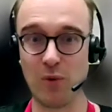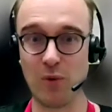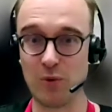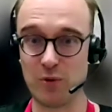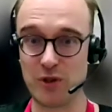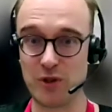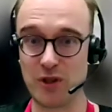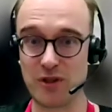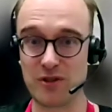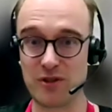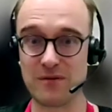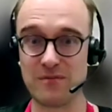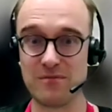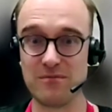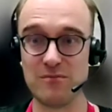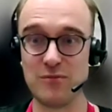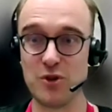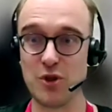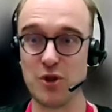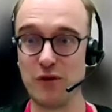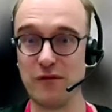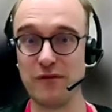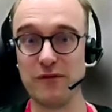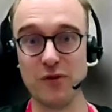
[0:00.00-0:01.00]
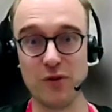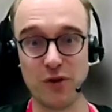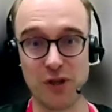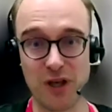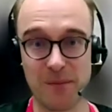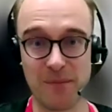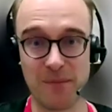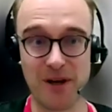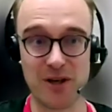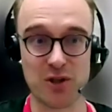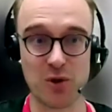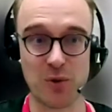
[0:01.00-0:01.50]
will just do for
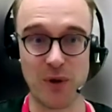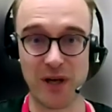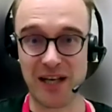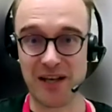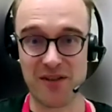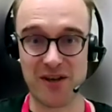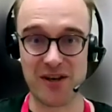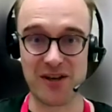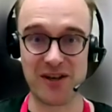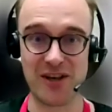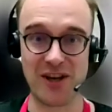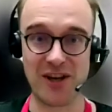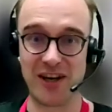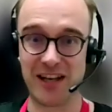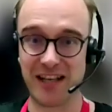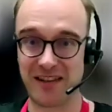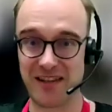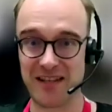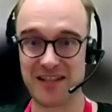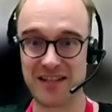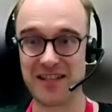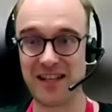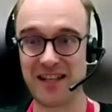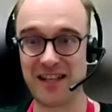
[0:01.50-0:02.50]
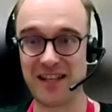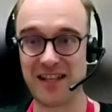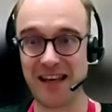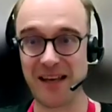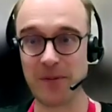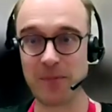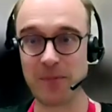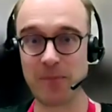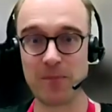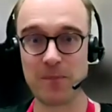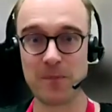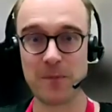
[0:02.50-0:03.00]
you much quicker than learning this thing
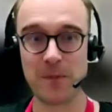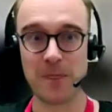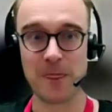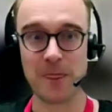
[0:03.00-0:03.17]
here.